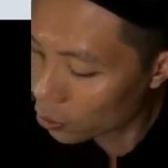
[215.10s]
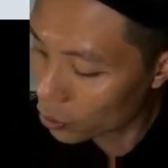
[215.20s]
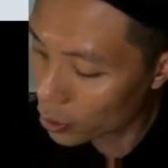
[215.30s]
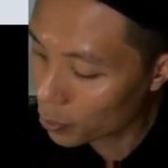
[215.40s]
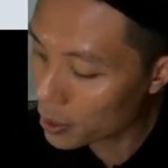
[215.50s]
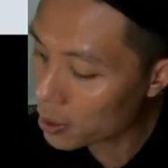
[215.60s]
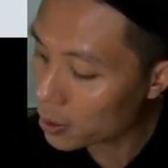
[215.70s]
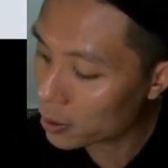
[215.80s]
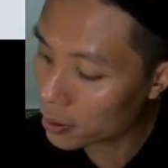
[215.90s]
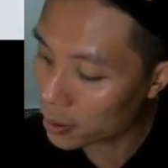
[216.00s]
will be
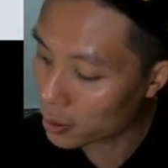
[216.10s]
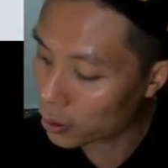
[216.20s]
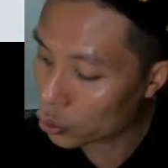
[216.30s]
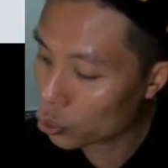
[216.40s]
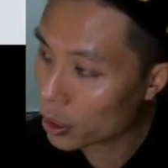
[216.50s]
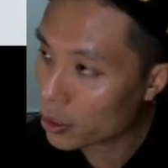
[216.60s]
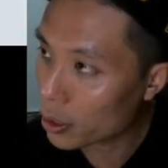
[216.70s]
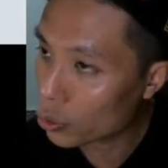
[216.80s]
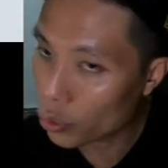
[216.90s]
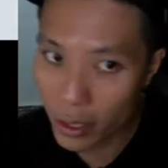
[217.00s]
the
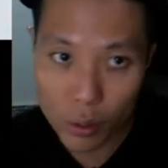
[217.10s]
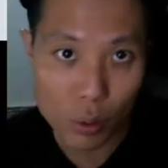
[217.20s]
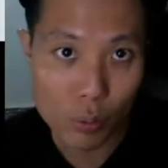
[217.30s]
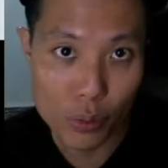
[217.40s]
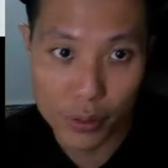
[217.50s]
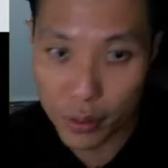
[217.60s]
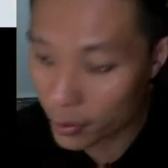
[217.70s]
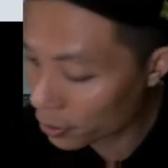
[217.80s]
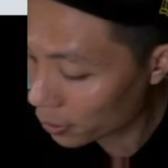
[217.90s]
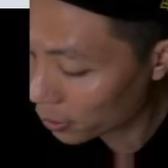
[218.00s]
220 ohm
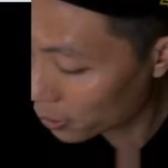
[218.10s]
resistor.